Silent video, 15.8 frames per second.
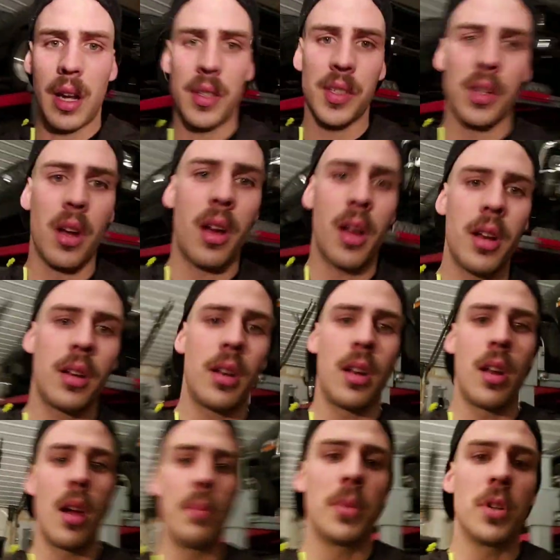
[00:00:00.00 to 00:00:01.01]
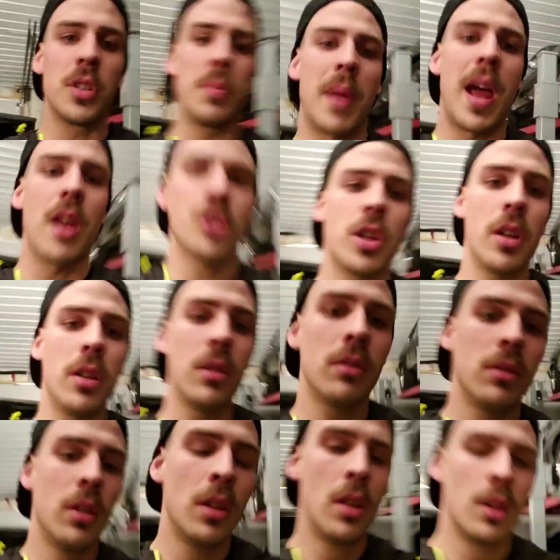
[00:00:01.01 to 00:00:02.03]
It's not numbers matching,
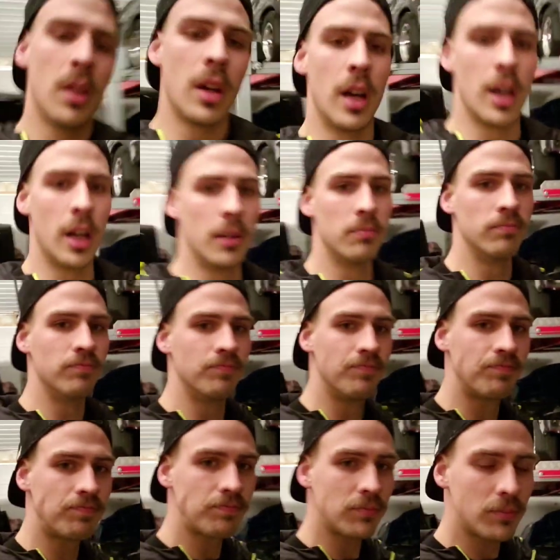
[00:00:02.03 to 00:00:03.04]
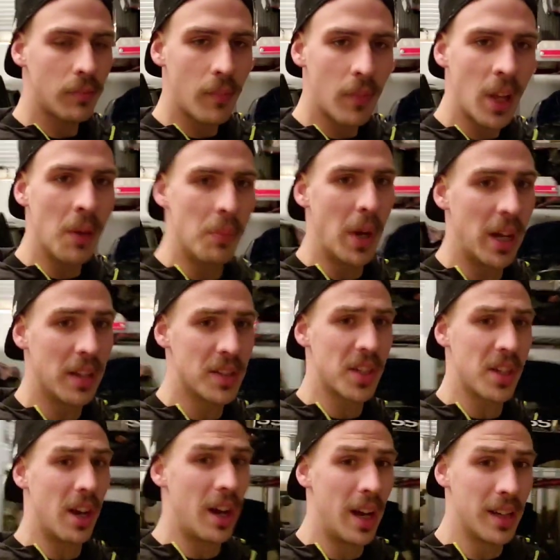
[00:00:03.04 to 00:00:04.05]
but
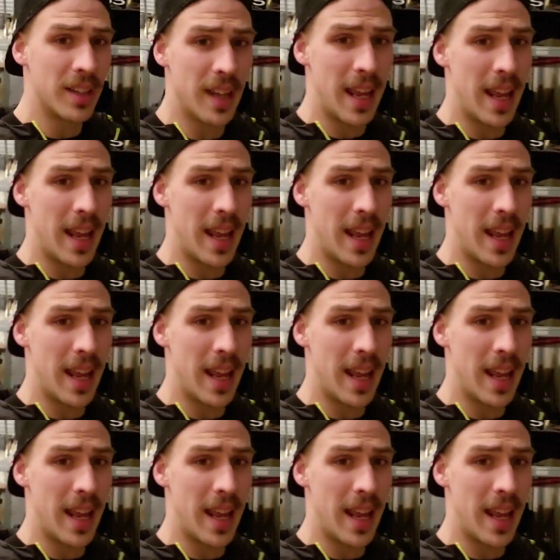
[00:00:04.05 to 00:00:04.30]
it's got